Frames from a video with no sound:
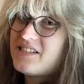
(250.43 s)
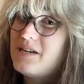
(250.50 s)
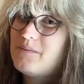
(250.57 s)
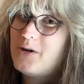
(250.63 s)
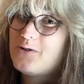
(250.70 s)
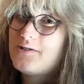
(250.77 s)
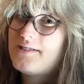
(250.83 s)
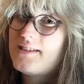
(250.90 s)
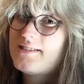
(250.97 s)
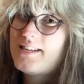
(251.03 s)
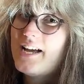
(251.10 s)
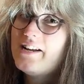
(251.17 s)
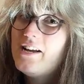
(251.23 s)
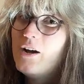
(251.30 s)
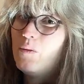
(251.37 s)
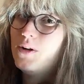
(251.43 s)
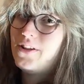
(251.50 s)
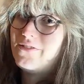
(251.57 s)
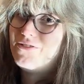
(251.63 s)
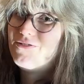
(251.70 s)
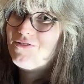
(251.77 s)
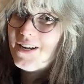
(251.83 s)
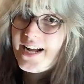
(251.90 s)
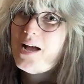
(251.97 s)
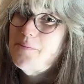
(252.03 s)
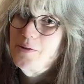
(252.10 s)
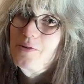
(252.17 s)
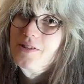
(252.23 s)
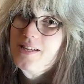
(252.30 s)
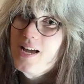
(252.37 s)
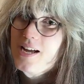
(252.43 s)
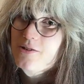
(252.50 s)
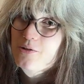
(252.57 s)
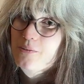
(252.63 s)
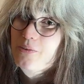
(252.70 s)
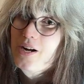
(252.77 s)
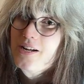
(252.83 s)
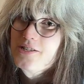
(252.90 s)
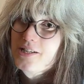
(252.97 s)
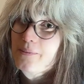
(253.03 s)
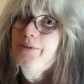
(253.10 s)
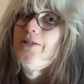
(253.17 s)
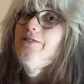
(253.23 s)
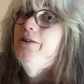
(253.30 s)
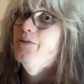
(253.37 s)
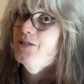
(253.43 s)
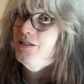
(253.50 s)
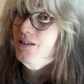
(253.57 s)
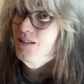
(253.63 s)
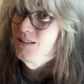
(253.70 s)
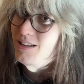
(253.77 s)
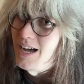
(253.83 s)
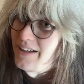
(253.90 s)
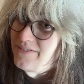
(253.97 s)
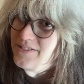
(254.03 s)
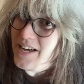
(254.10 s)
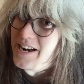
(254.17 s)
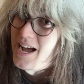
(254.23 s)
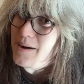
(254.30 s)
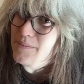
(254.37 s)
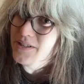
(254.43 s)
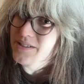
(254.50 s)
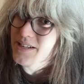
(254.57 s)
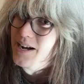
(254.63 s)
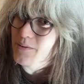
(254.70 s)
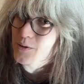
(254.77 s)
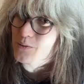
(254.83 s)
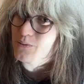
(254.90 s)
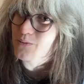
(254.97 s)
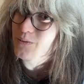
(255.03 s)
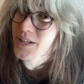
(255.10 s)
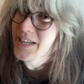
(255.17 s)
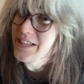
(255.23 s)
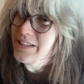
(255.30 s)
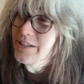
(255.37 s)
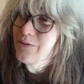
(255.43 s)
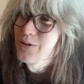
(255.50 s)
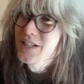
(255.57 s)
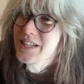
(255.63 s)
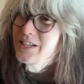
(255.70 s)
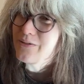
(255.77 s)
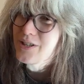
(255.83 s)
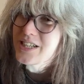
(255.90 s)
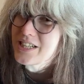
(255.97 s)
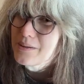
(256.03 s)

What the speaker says: emotions aside, what the fuck happened with the actual project? Because there was a lot that happened that was really